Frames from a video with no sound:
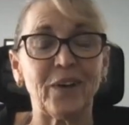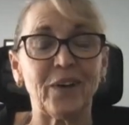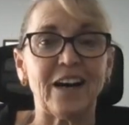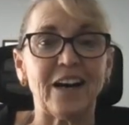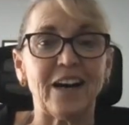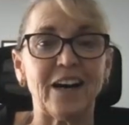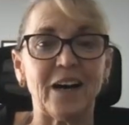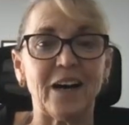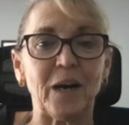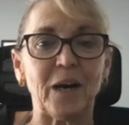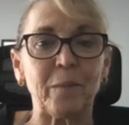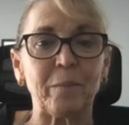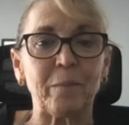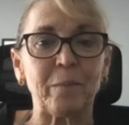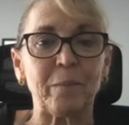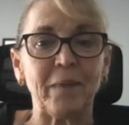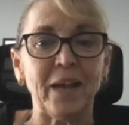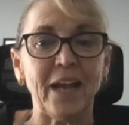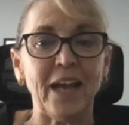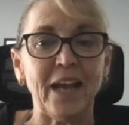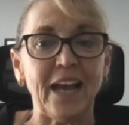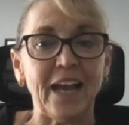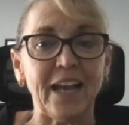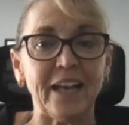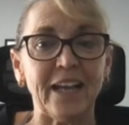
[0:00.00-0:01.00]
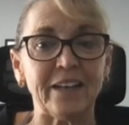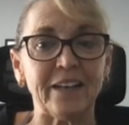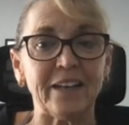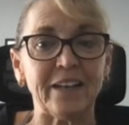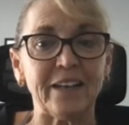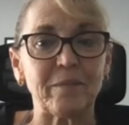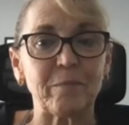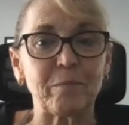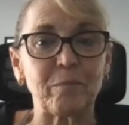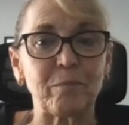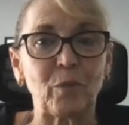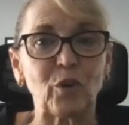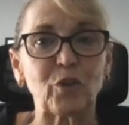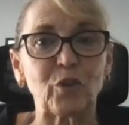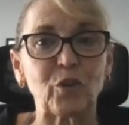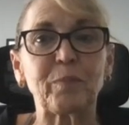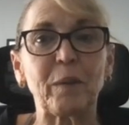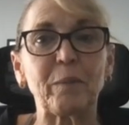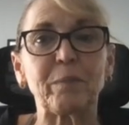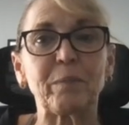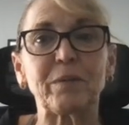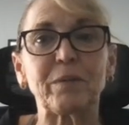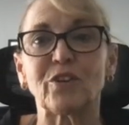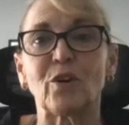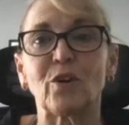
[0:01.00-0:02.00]
And most
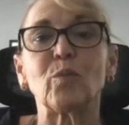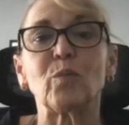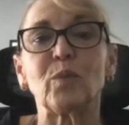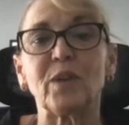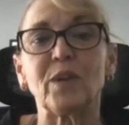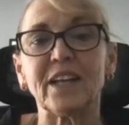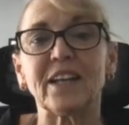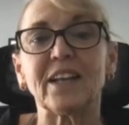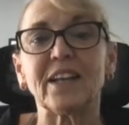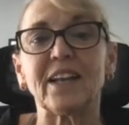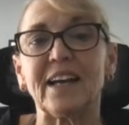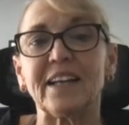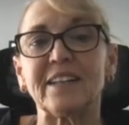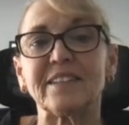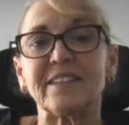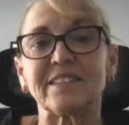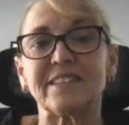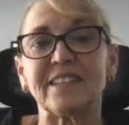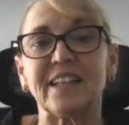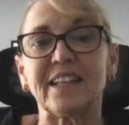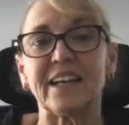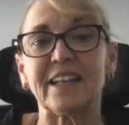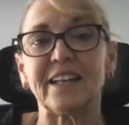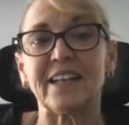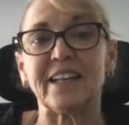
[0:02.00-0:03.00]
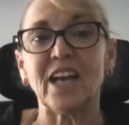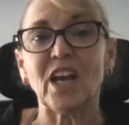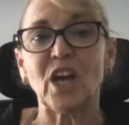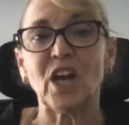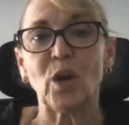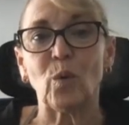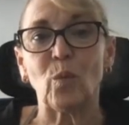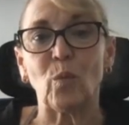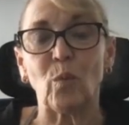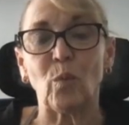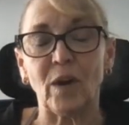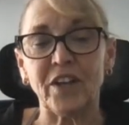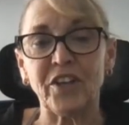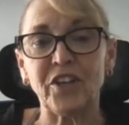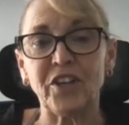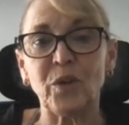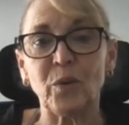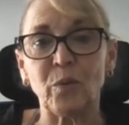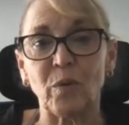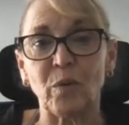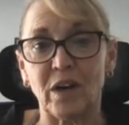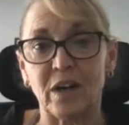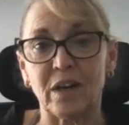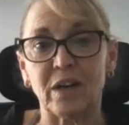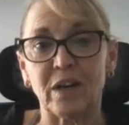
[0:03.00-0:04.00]
people don't realize that when
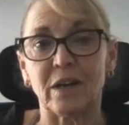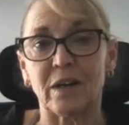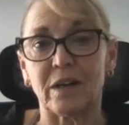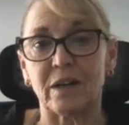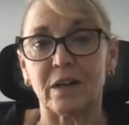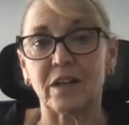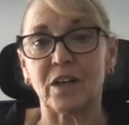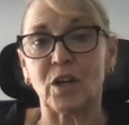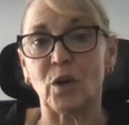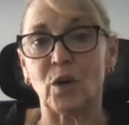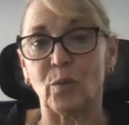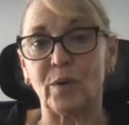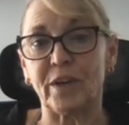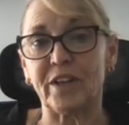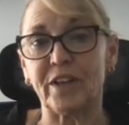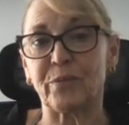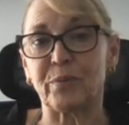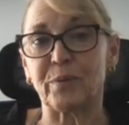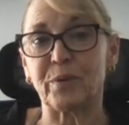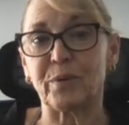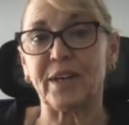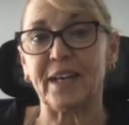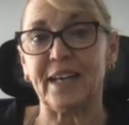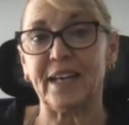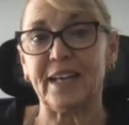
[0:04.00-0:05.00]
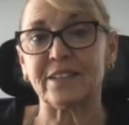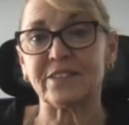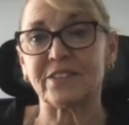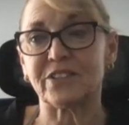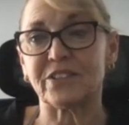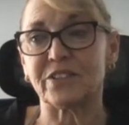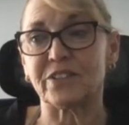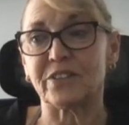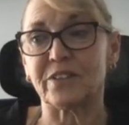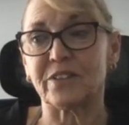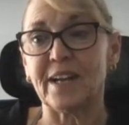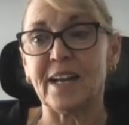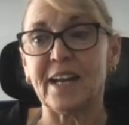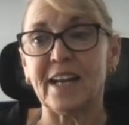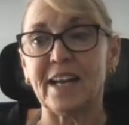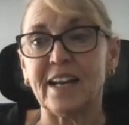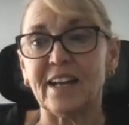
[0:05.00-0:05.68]
you are going through cancer,